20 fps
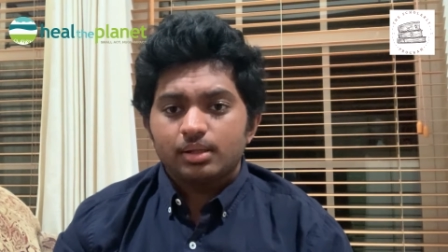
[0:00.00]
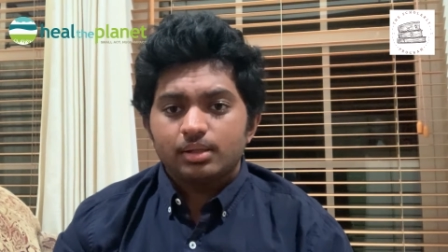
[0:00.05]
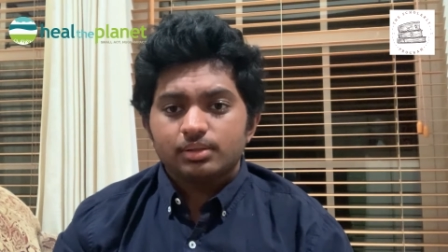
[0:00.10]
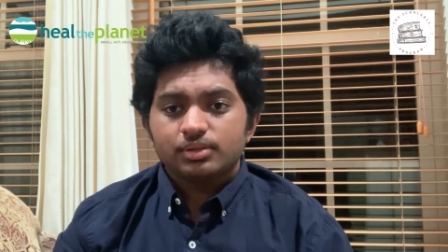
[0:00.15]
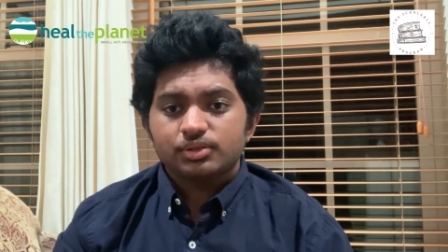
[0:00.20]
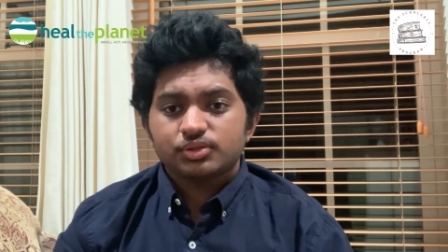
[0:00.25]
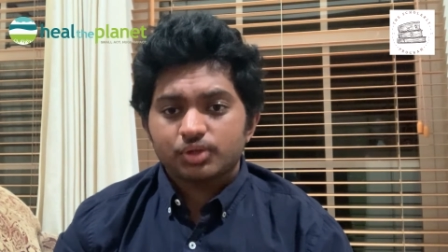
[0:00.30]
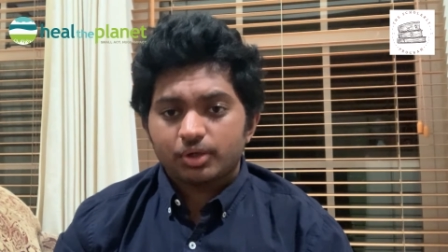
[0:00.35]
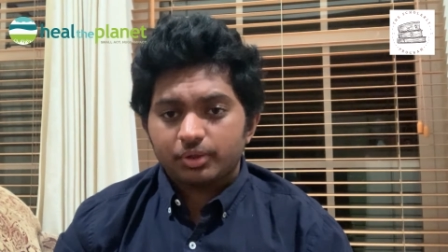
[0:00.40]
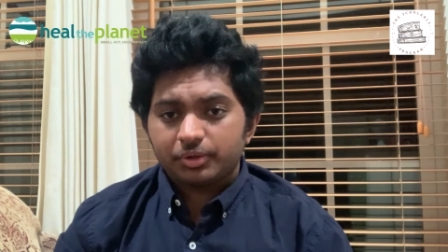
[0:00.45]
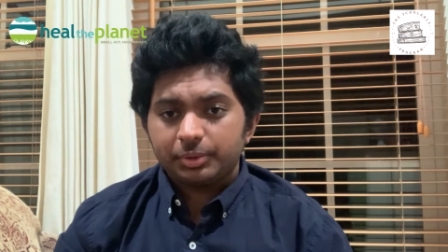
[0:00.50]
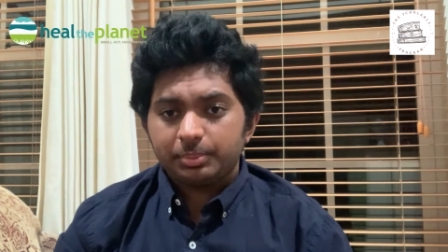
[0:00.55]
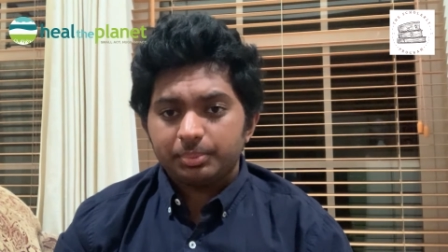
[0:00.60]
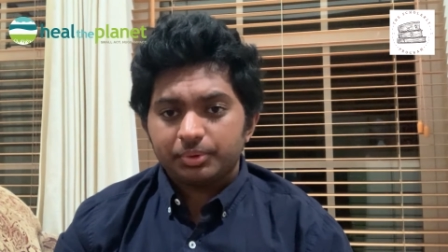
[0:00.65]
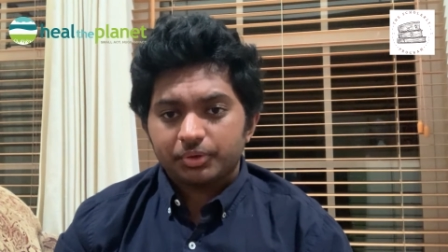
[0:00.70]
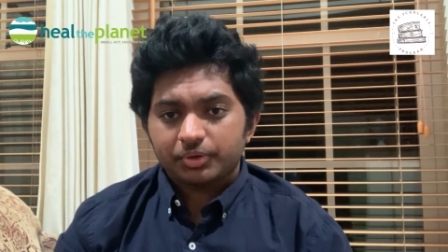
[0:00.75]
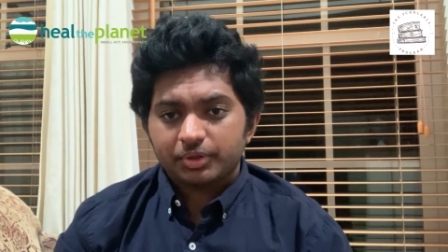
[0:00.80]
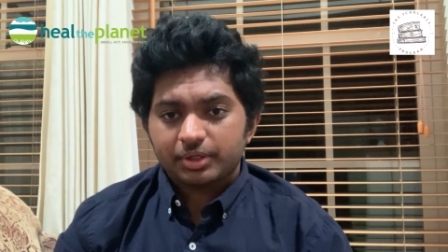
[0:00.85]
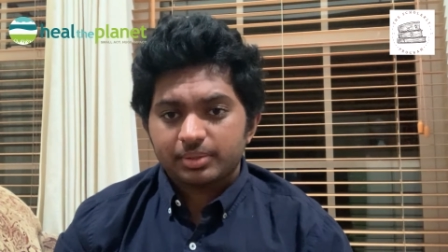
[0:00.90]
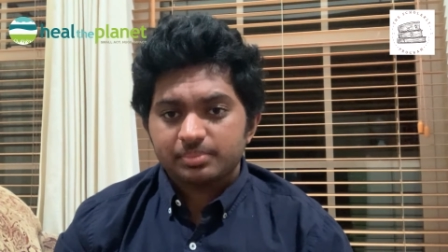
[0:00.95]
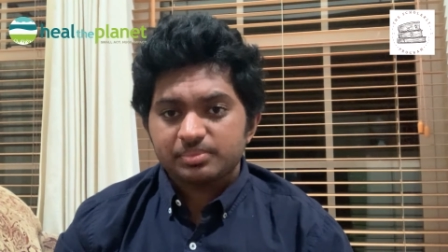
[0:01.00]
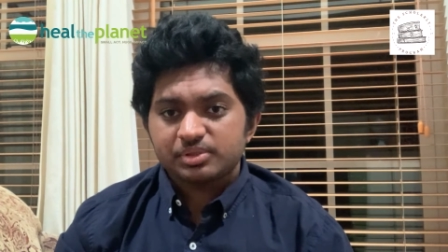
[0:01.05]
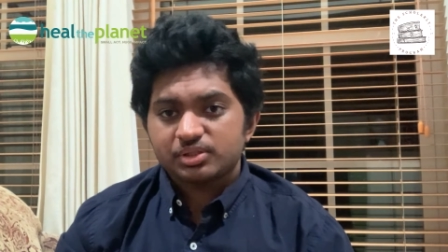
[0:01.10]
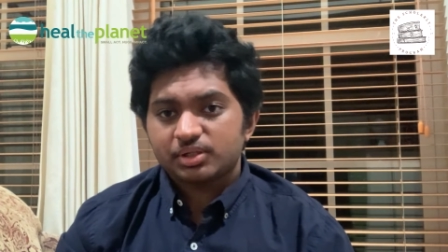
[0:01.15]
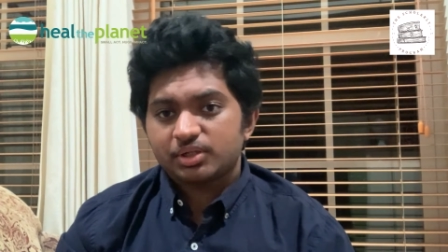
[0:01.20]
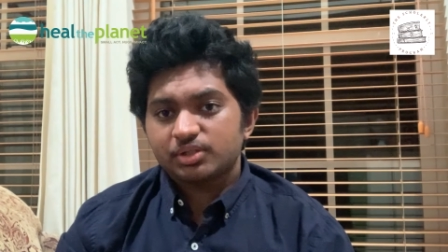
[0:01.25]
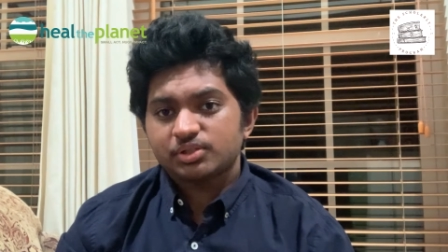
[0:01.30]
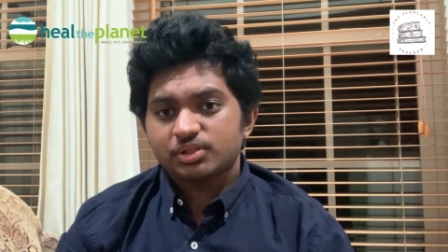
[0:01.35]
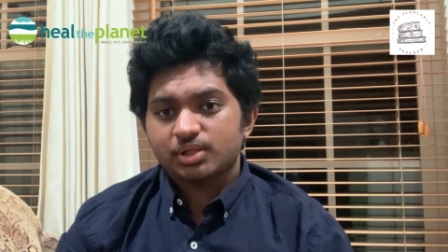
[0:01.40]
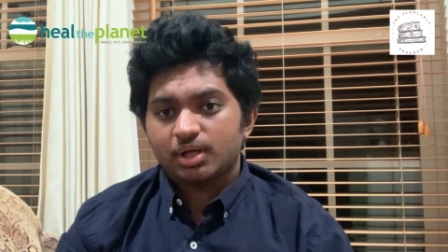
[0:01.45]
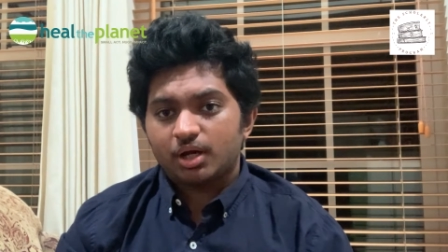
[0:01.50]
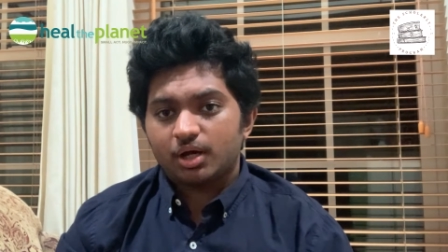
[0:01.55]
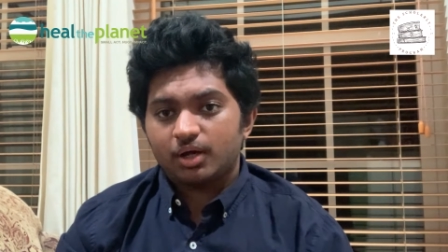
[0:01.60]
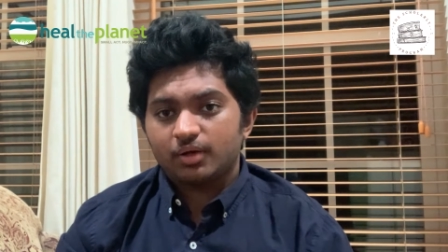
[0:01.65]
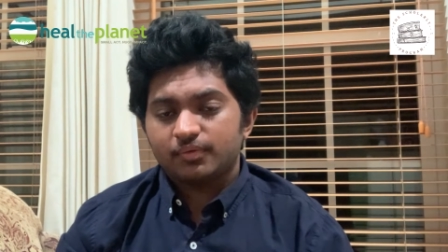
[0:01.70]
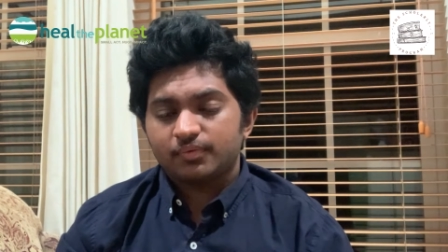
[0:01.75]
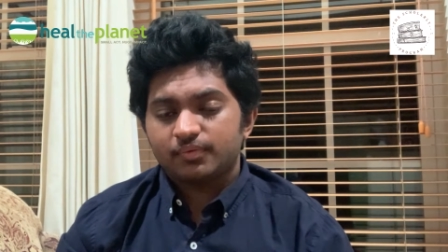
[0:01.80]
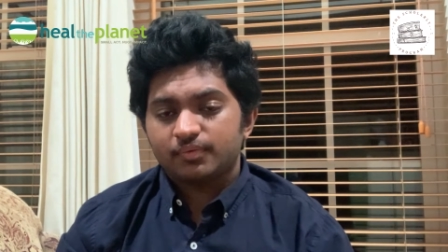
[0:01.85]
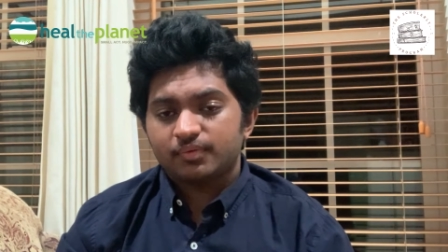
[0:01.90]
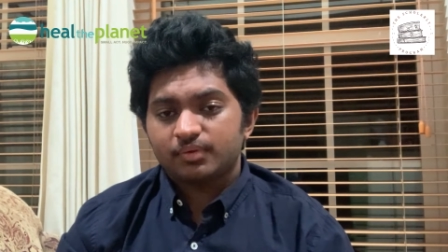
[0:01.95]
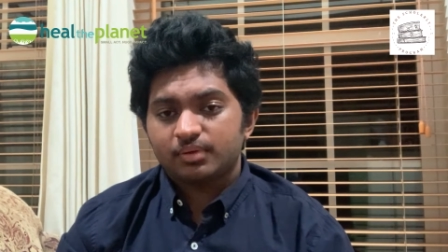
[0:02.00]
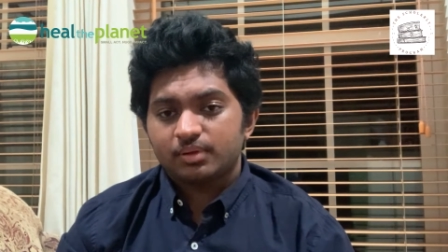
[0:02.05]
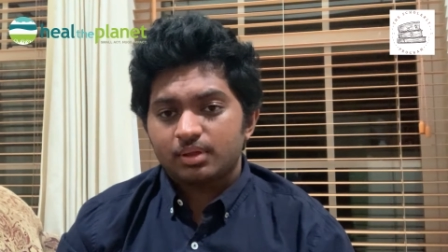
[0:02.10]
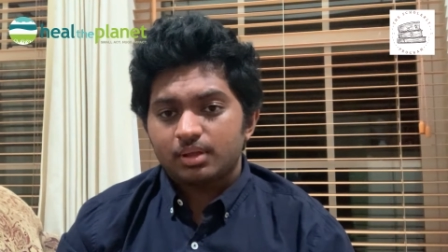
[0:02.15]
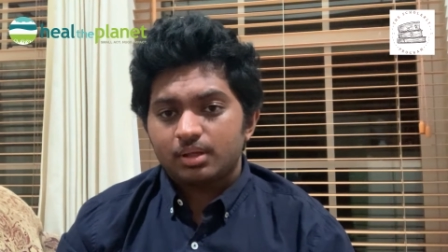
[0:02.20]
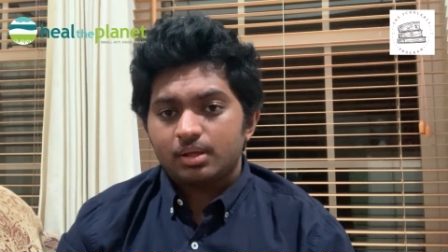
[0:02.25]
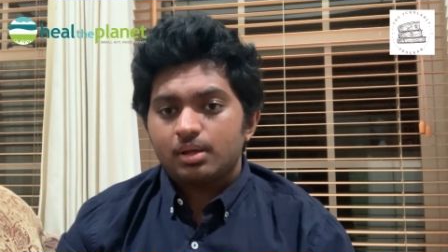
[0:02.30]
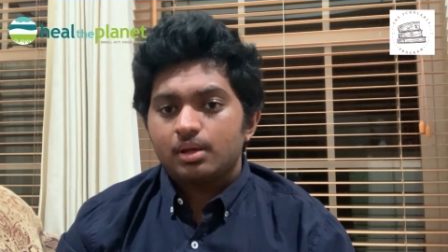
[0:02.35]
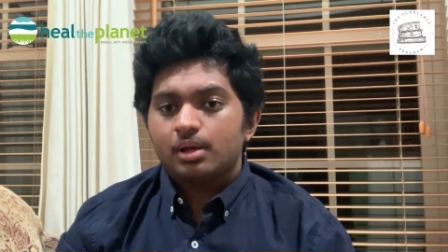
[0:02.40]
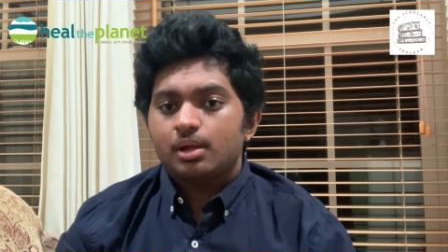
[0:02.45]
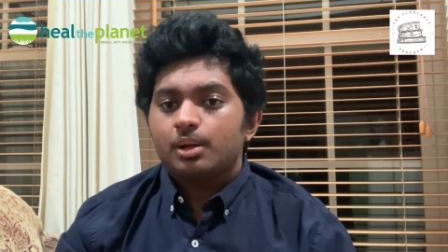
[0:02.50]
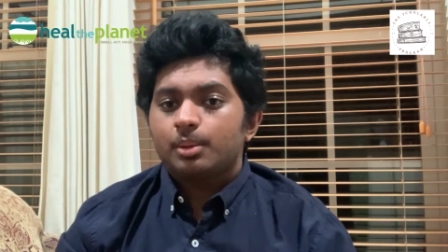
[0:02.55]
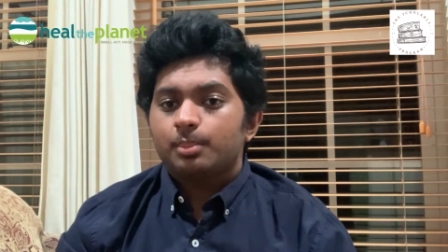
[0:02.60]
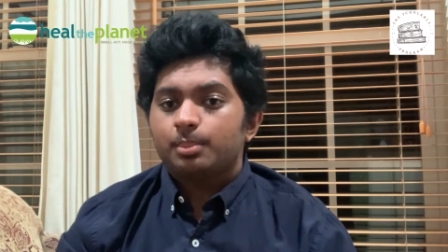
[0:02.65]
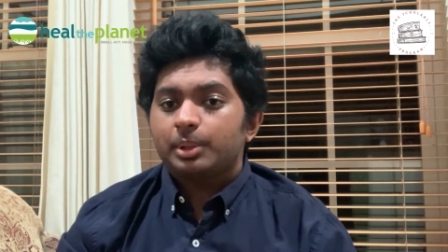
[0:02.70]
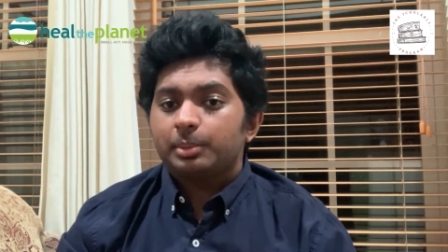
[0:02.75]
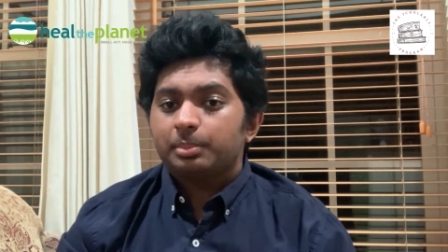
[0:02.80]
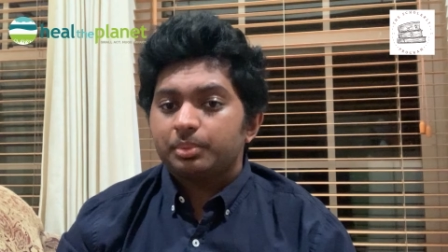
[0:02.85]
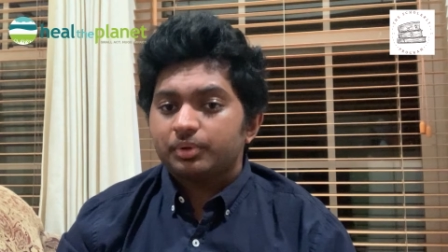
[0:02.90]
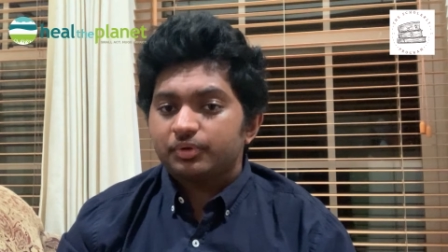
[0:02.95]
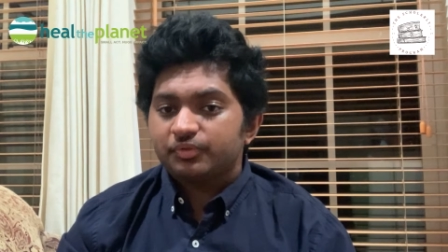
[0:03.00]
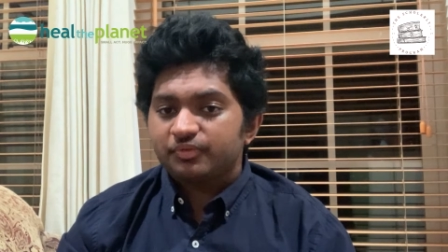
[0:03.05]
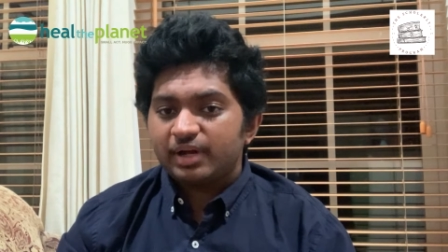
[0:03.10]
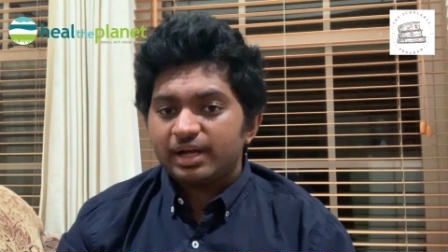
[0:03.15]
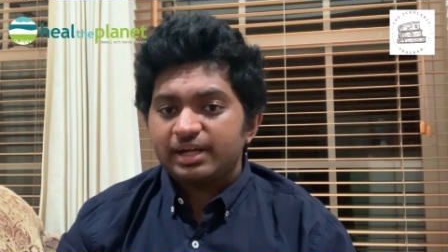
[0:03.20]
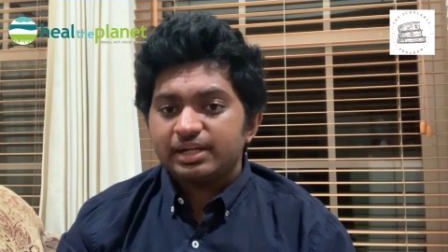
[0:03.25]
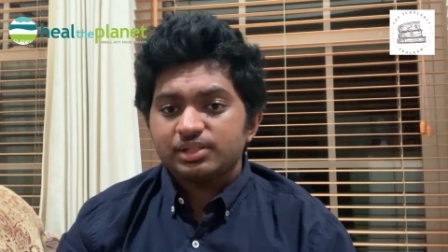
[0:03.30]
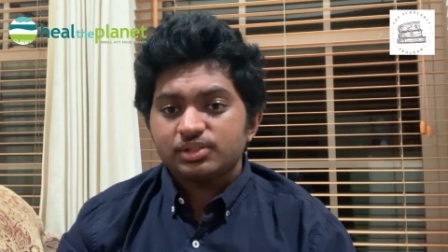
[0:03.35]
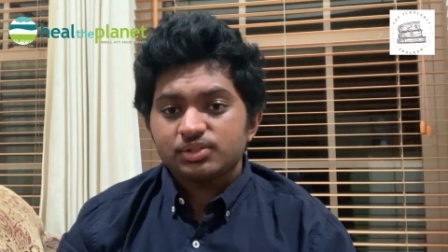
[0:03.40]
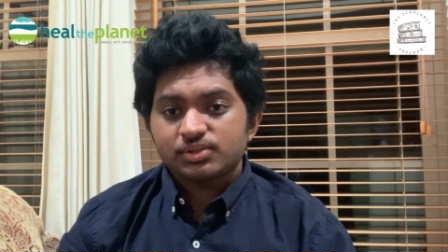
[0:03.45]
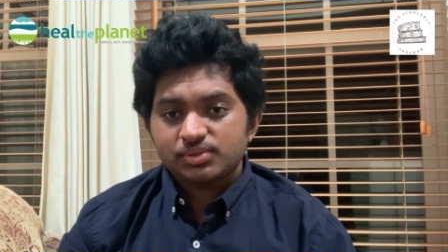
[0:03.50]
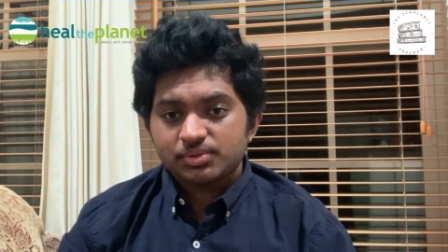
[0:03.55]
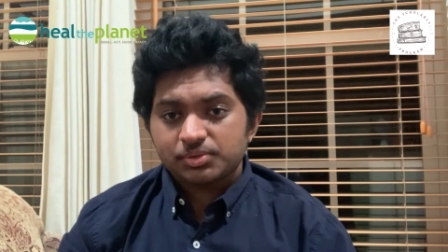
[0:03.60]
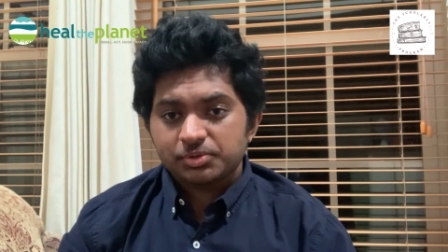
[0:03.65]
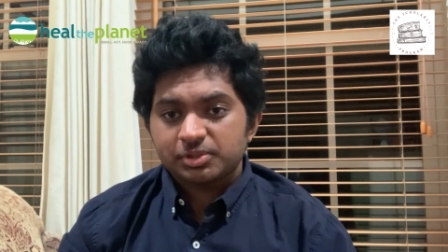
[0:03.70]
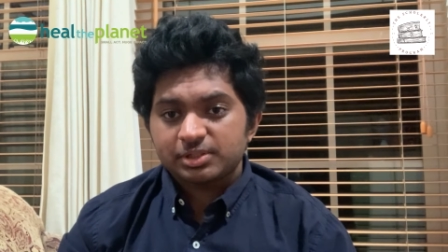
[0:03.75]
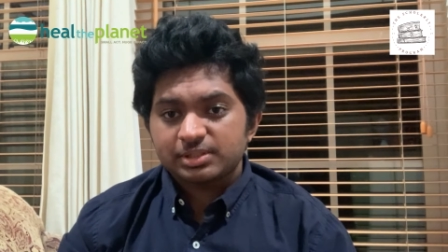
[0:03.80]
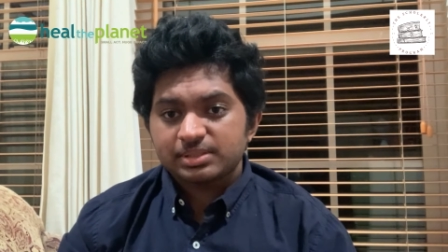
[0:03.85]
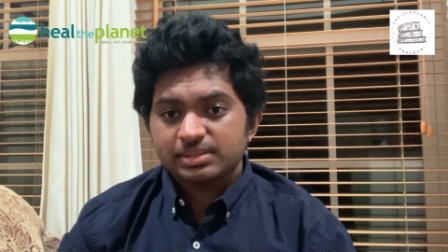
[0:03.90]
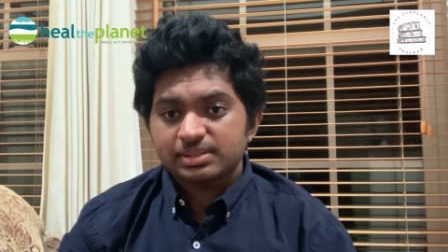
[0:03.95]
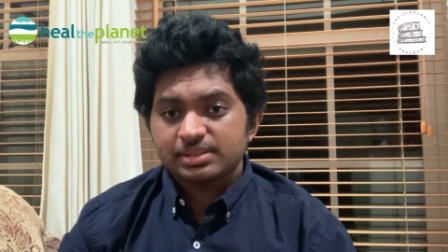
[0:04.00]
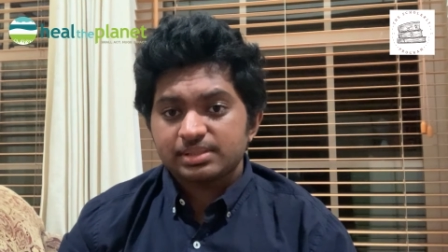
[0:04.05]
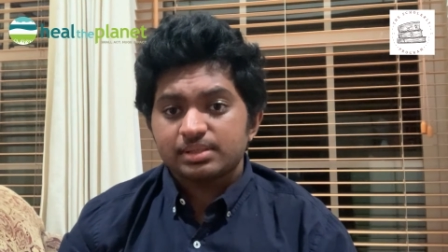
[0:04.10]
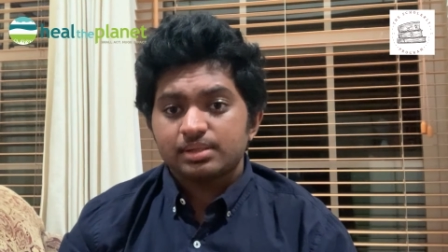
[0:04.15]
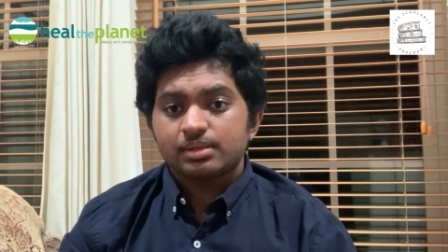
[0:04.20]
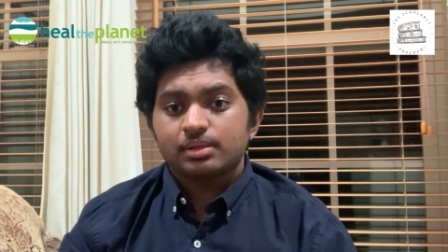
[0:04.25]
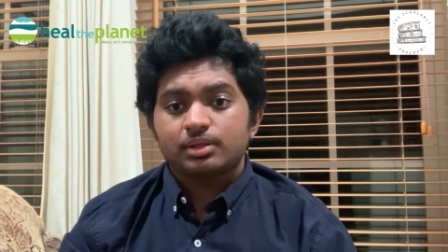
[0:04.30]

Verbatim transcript: The Scholarly program starts off by providing students